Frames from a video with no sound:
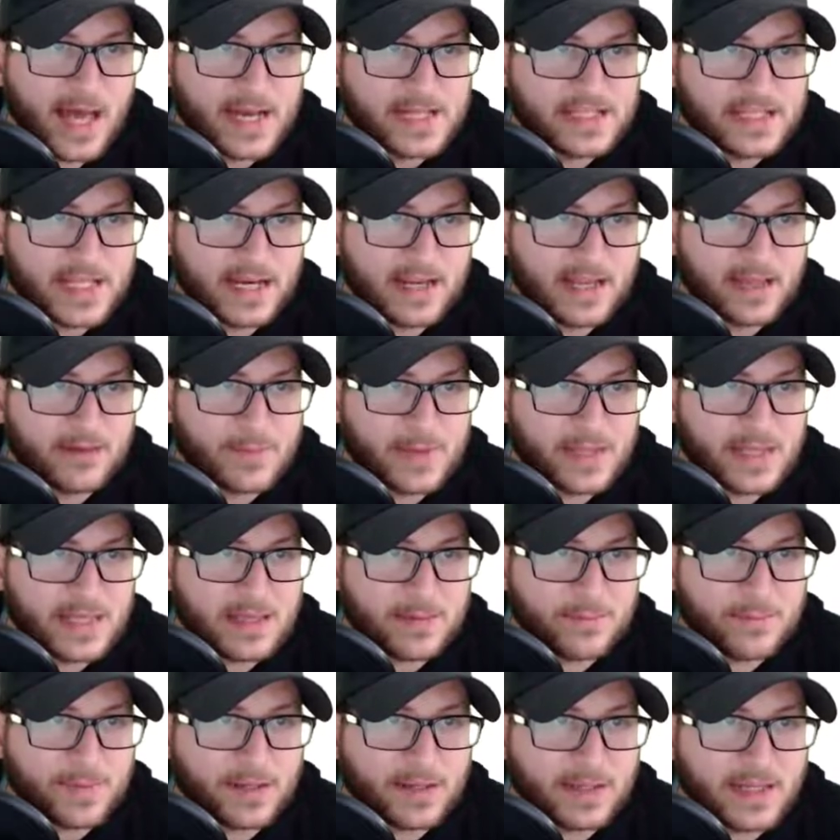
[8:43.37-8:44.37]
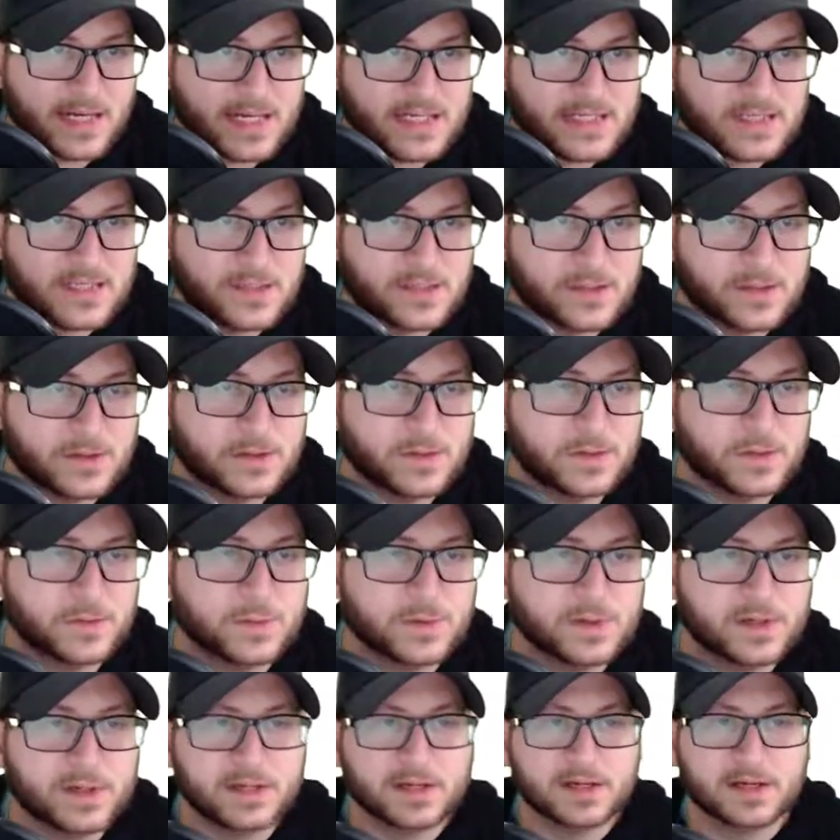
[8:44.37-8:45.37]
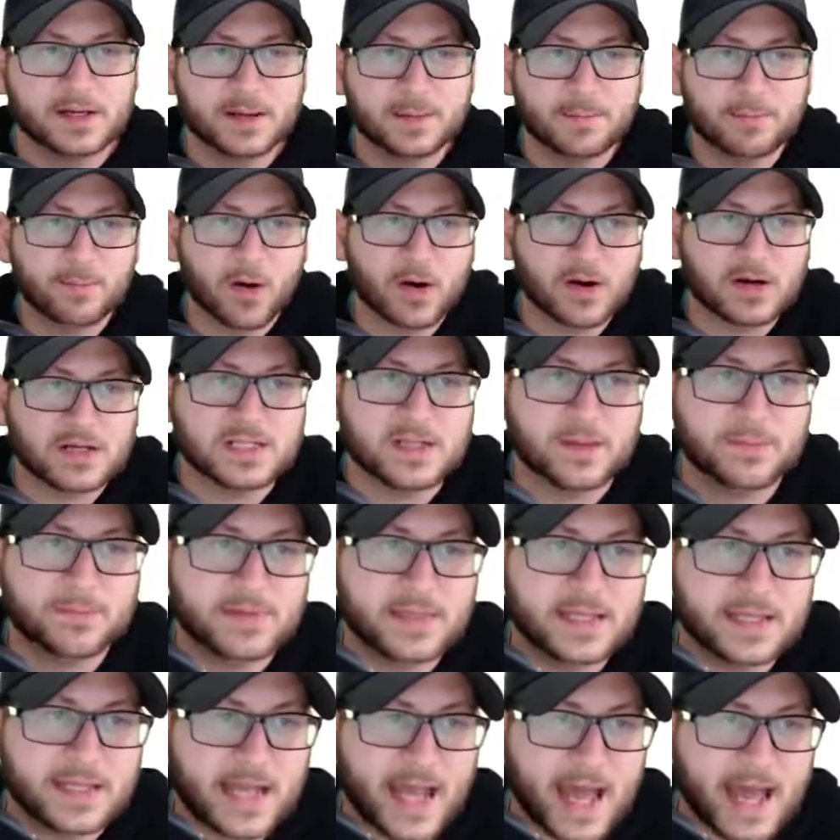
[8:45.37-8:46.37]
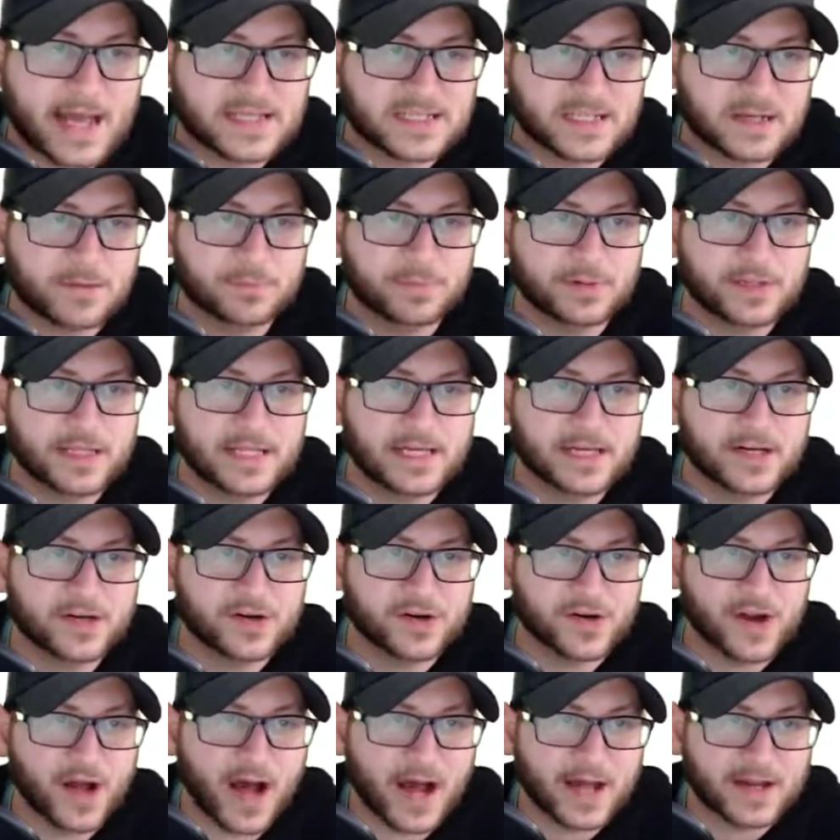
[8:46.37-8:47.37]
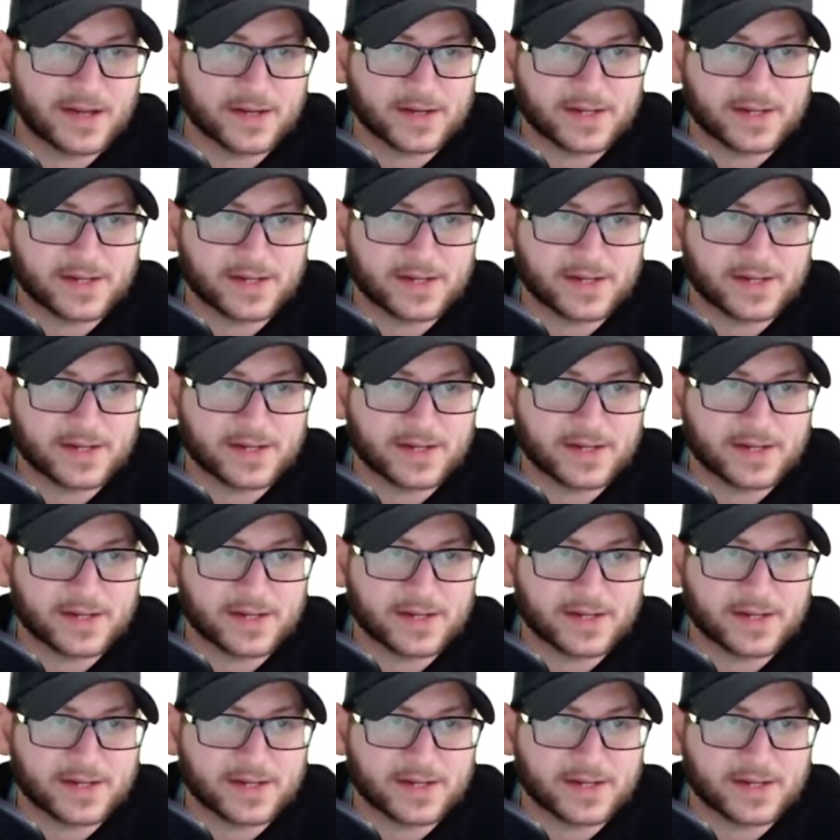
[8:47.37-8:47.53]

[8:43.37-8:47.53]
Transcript: and it's going to give me the ability to mark something as completed or not.